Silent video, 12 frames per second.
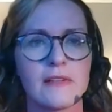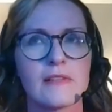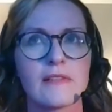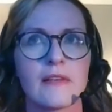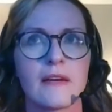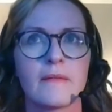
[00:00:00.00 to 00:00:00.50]

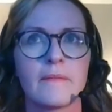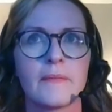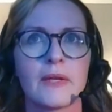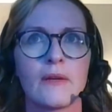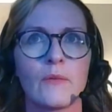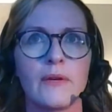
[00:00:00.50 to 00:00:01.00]
is that
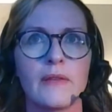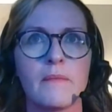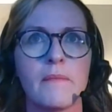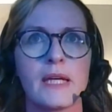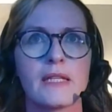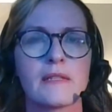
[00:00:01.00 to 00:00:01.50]
with
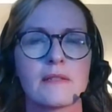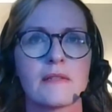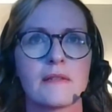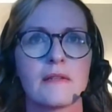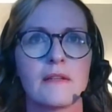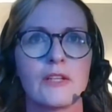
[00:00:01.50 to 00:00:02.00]

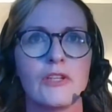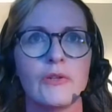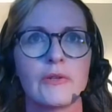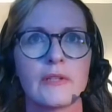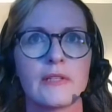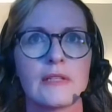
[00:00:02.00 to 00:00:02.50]
medicine,
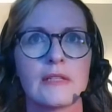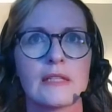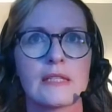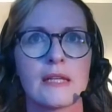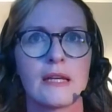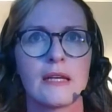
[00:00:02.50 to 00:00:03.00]
you can
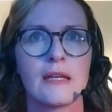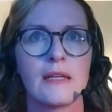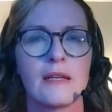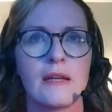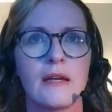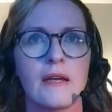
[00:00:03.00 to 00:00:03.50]
say,